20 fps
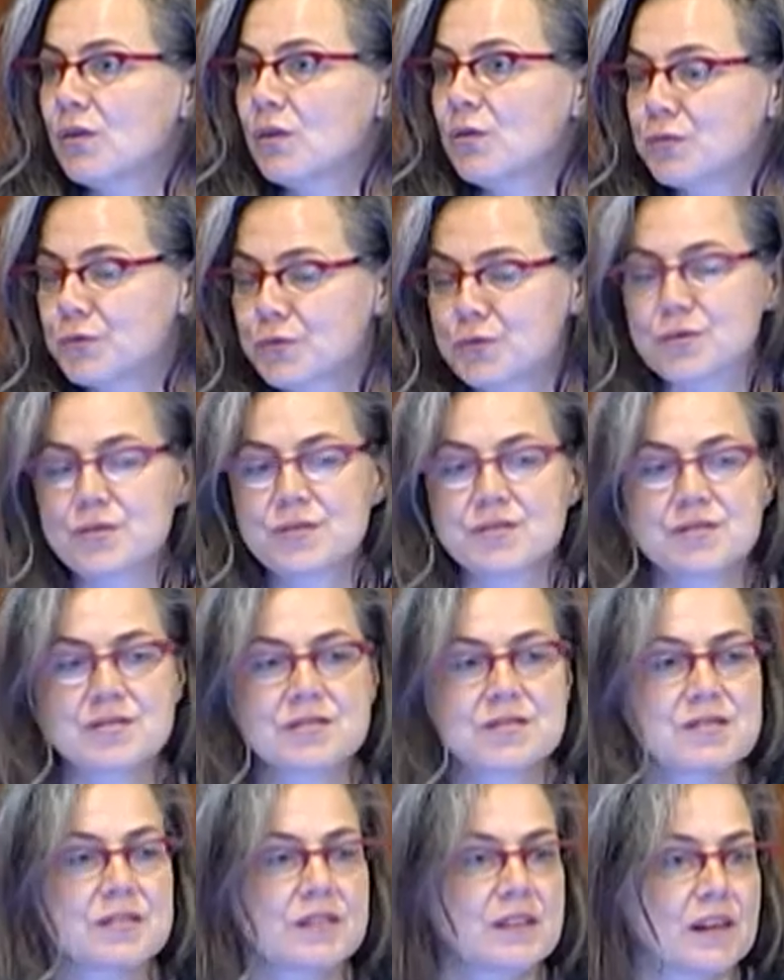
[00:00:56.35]
of
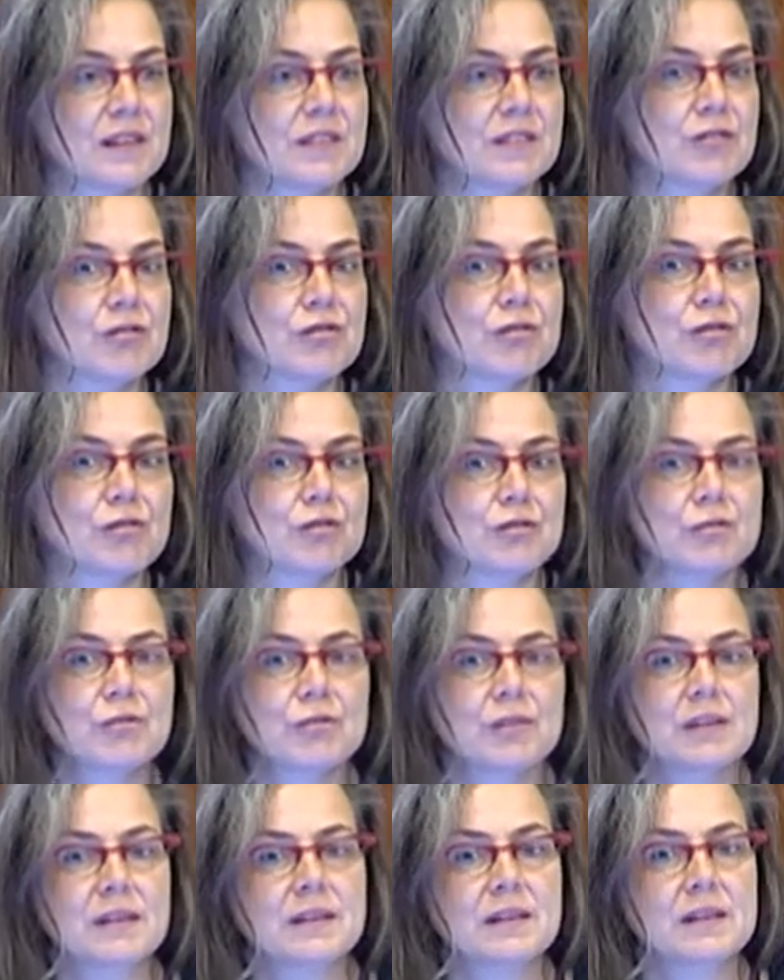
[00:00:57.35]
course, connected to
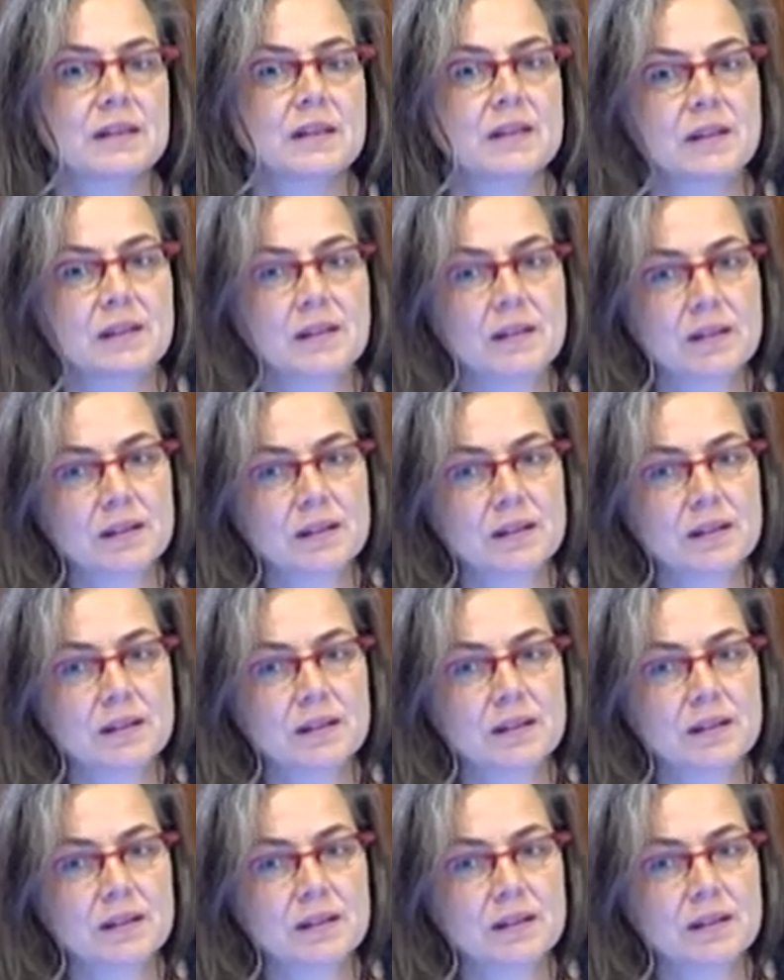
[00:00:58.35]
the uh,